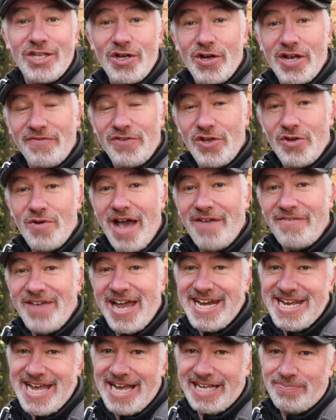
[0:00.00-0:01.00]
So if you have
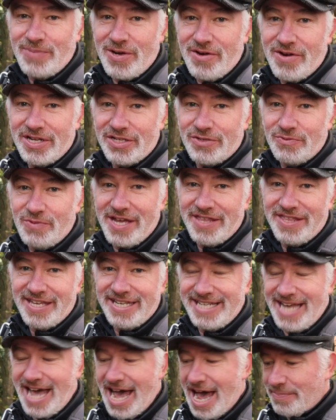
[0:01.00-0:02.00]
any experience with
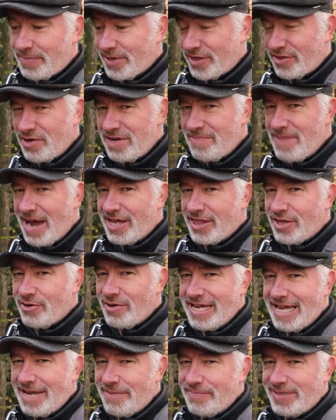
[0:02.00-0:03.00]
a tarp,
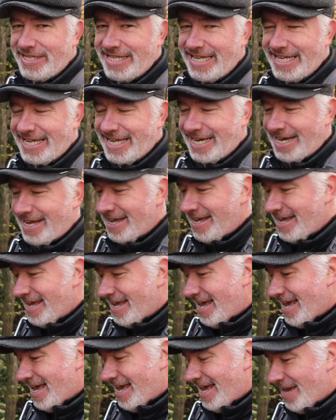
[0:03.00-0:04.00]
3x3 in particular,
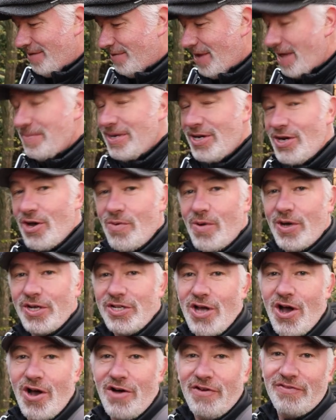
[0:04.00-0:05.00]
let me know what
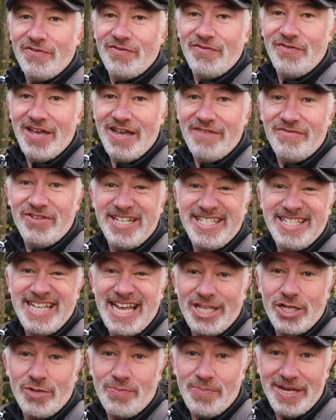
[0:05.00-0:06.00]
your favourite
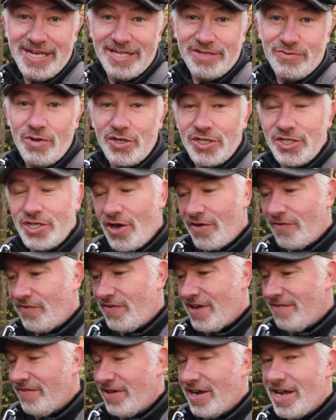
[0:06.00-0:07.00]
setup is. What's your
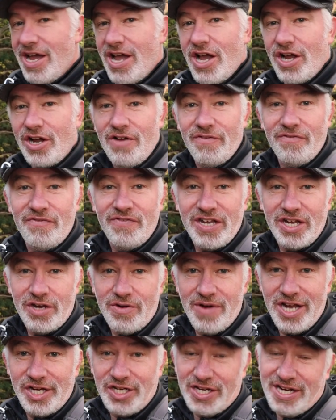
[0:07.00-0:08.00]
favourite
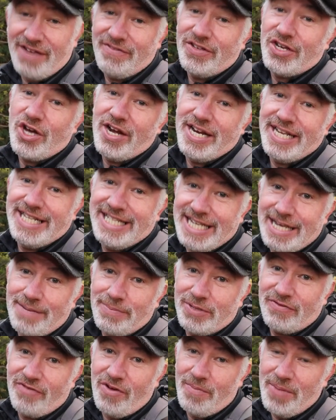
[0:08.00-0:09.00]
configuration? Have you got any
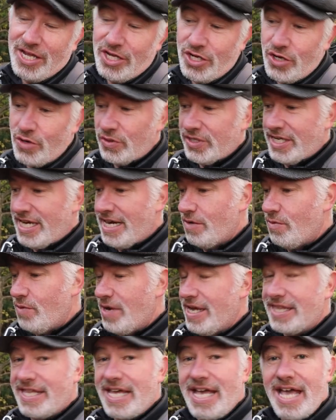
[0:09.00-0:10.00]
tips for me using it
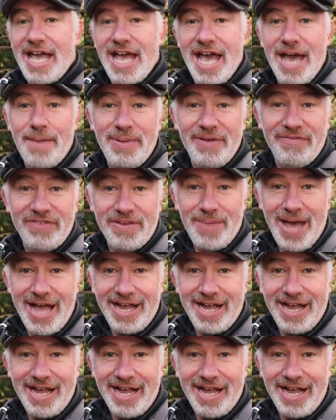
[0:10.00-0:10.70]
with a bivvy